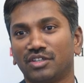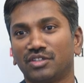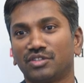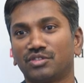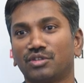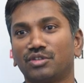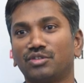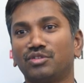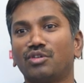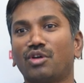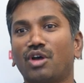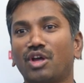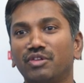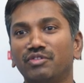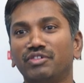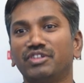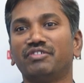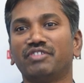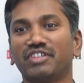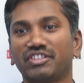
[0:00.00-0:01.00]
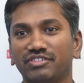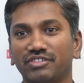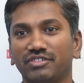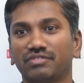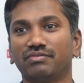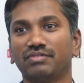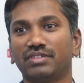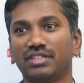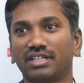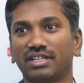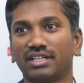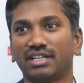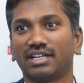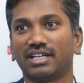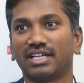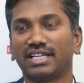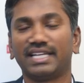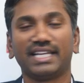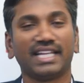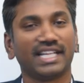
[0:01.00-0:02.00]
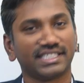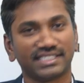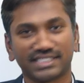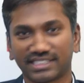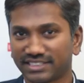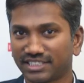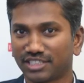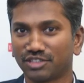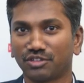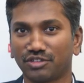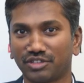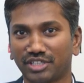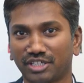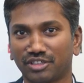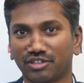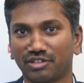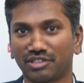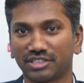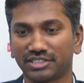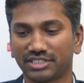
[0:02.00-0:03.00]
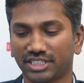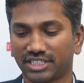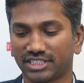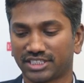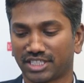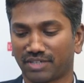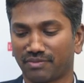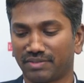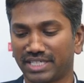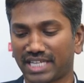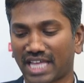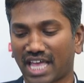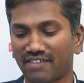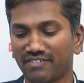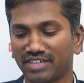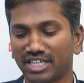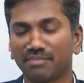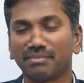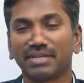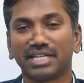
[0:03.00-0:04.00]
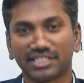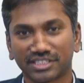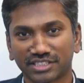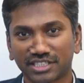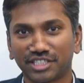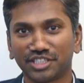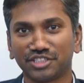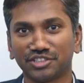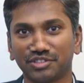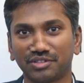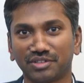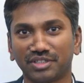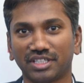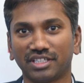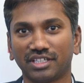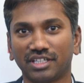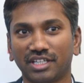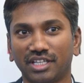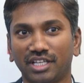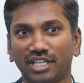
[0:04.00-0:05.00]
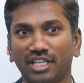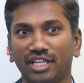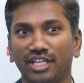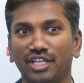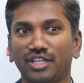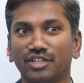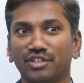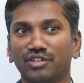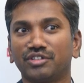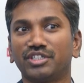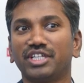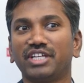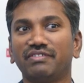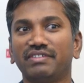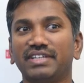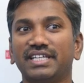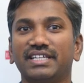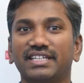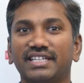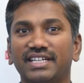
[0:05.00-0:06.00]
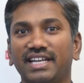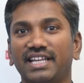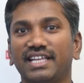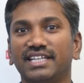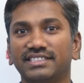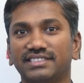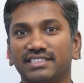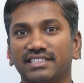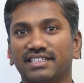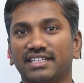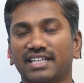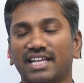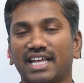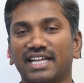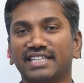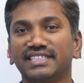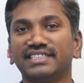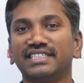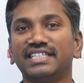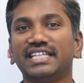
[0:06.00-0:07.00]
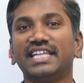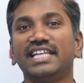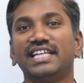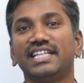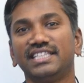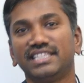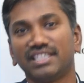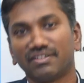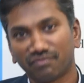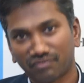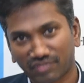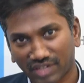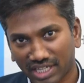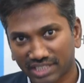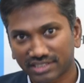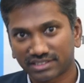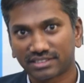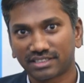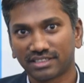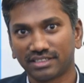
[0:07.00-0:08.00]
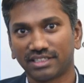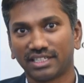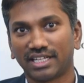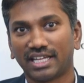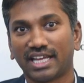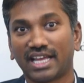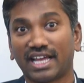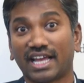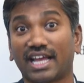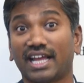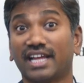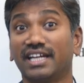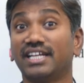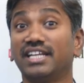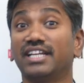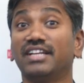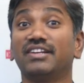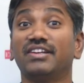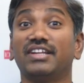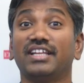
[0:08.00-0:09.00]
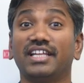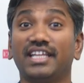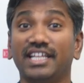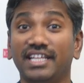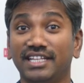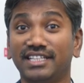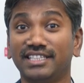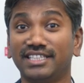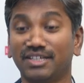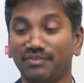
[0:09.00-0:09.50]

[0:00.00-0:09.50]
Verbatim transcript: So non-invasive laser is a good technology. Someone having a meniscal injury you could give laser and heal them faster and heal